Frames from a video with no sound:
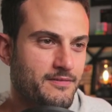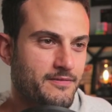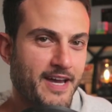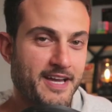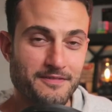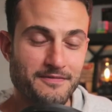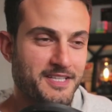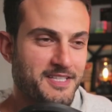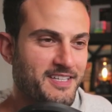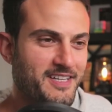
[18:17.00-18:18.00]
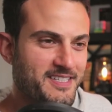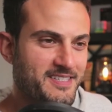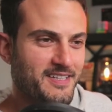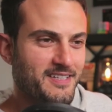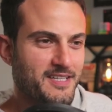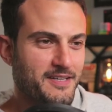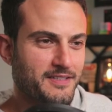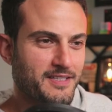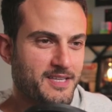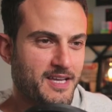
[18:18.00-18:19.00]
Fans of Vince. Nice. Yeah,
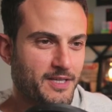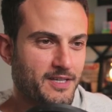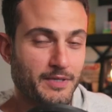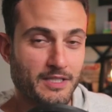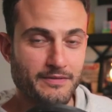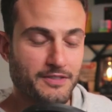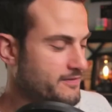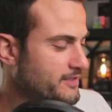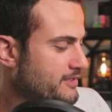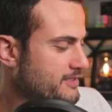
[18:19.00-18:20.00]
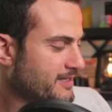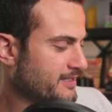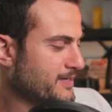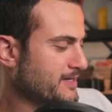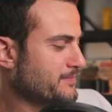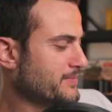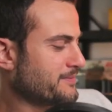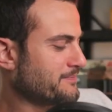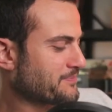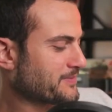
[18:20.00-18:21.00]
definitely. Same here. I've been loving your videos lately, man.
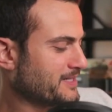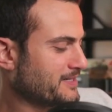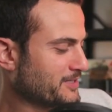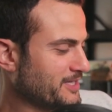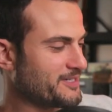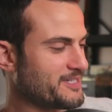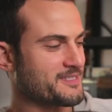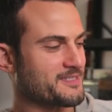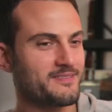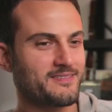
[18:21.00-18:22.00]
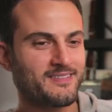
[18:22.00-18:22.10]
But um, here it is.